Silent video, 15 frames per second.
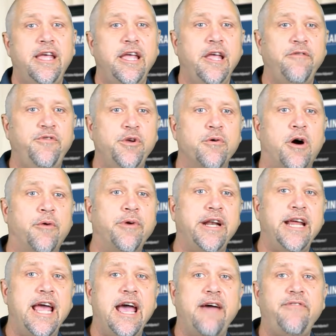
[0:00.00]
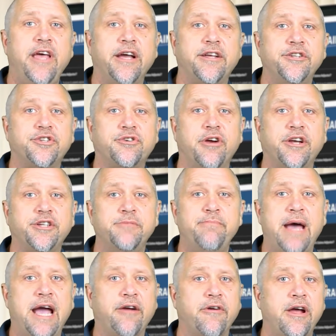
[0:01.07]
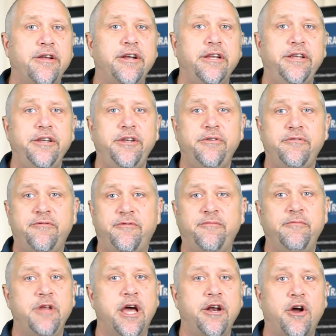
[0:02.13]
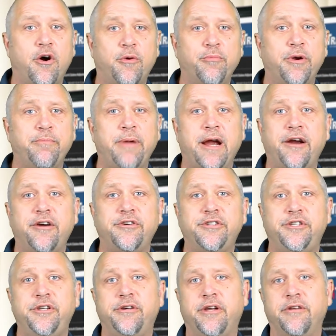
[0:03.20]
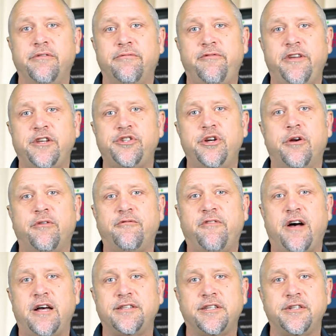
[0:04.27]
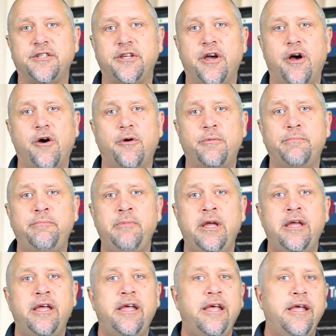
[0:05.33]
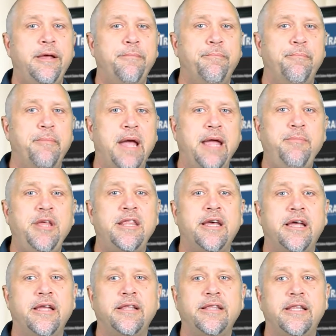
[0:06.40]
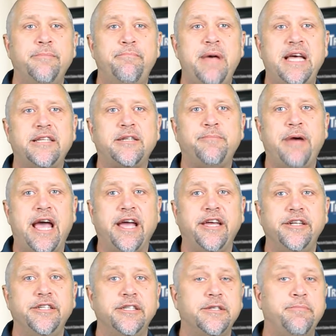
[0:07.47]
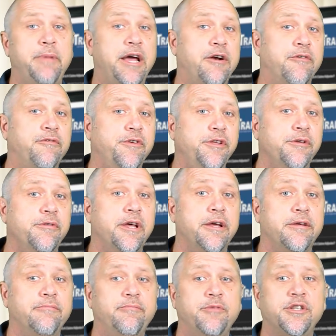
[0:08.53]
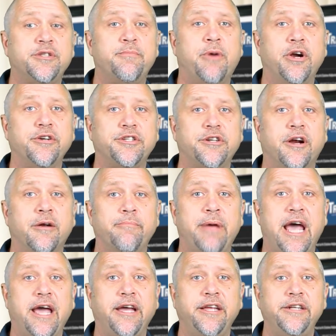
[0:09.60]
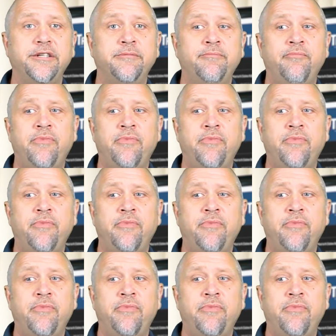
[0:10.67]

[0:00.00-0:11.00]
If you already have that construction background and you've done home repairs, you can fix your own faucets at home, maybe the best package is better for you, the Smart Start package.